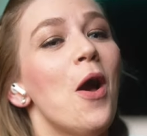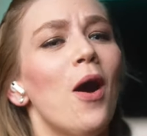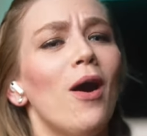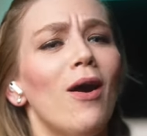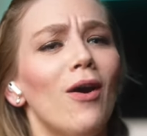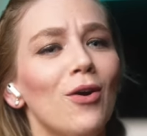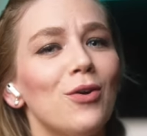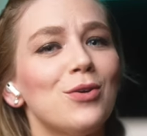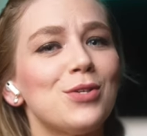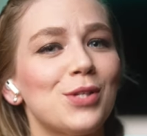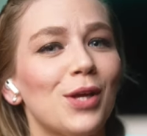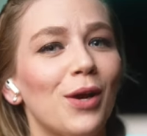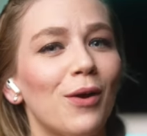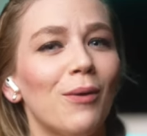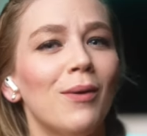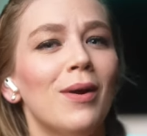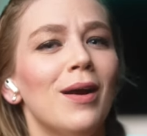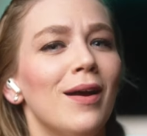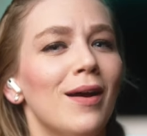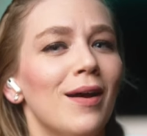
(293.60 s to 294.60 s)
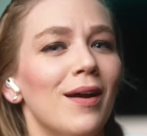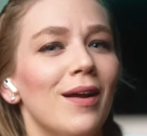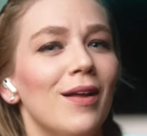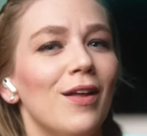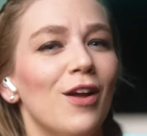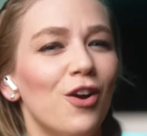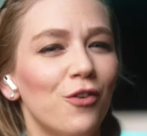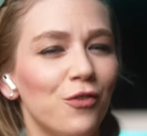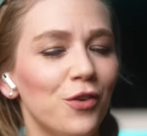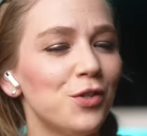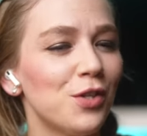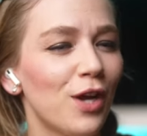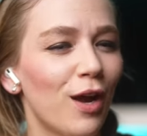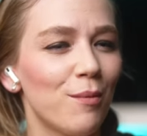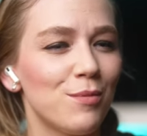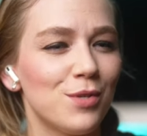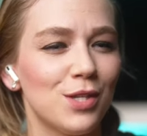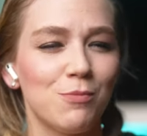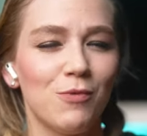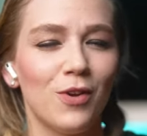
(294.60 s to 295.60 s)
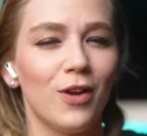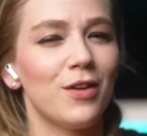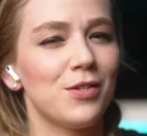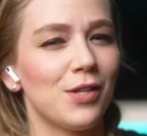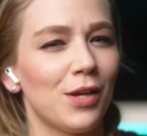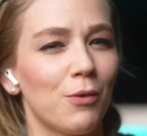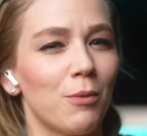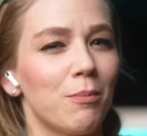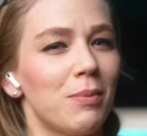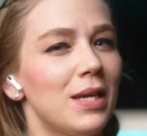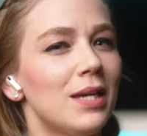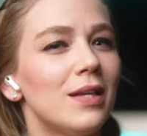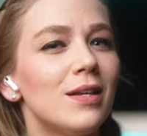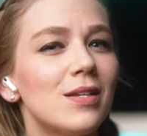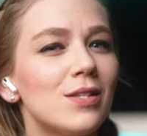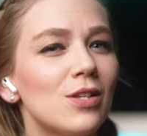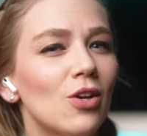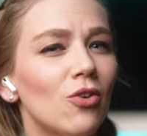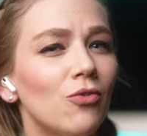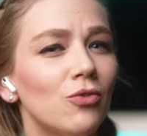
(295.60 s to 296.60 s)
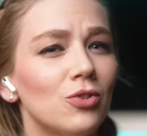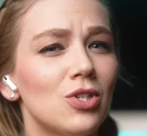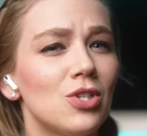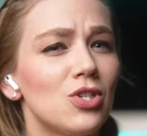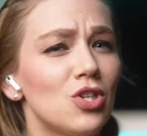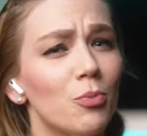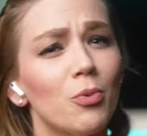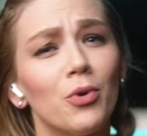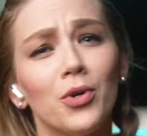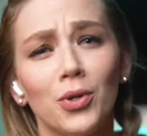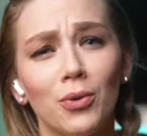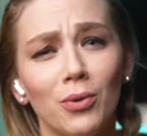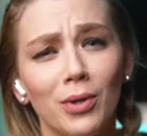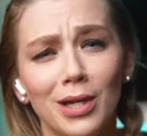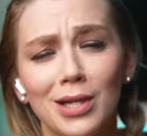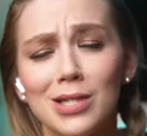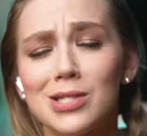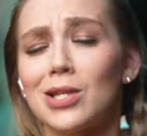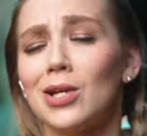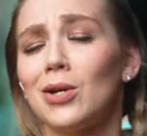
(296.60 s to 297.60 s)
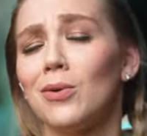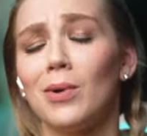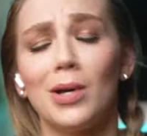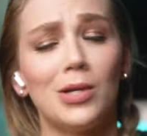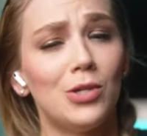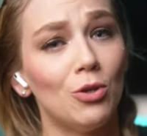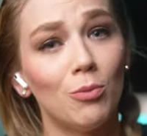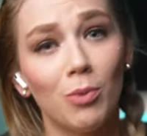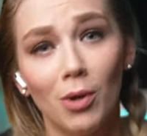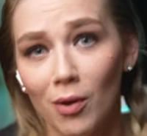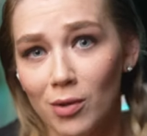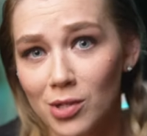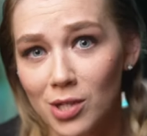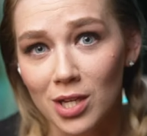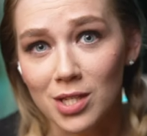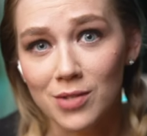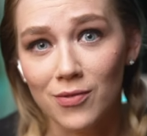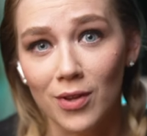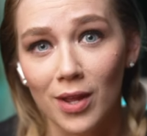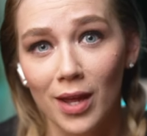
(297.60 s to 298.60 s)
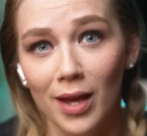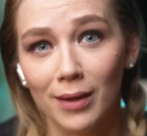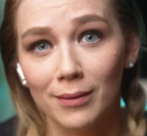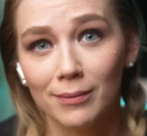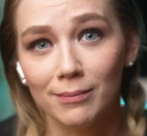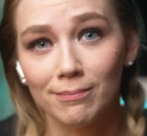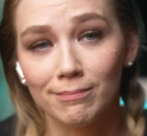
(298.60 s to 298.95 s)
Also, a few times this video has repeated itself, which is super annoying, so I do apologize for that.